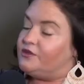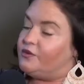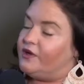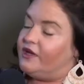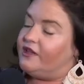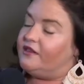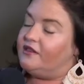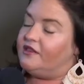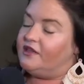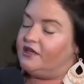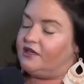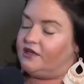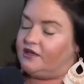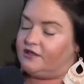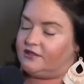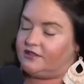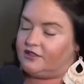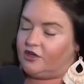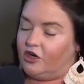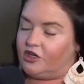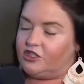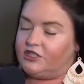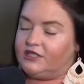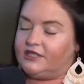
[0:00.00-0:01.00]
what the
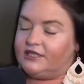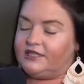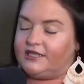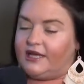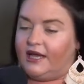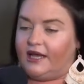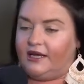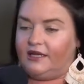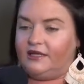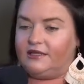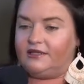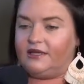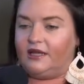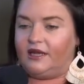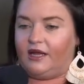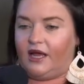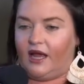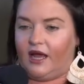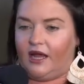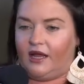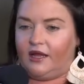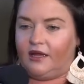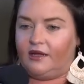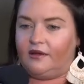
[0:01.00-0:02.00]
sergeant said. He said,
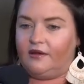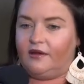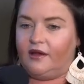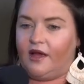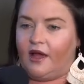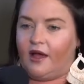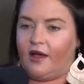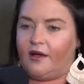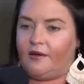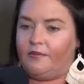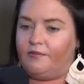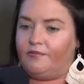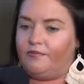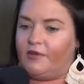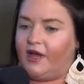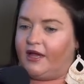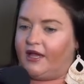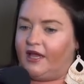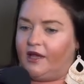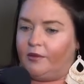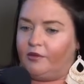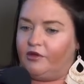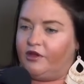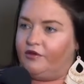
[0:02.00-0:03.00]
I um, I
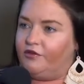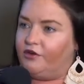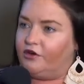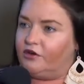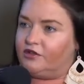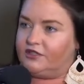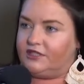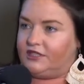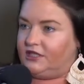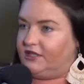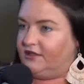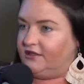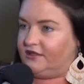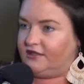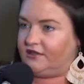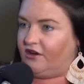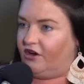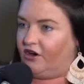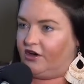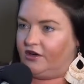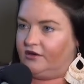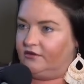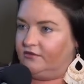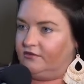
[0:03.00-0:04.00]
can't believe your seats
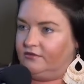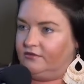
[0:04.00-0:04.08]
aren't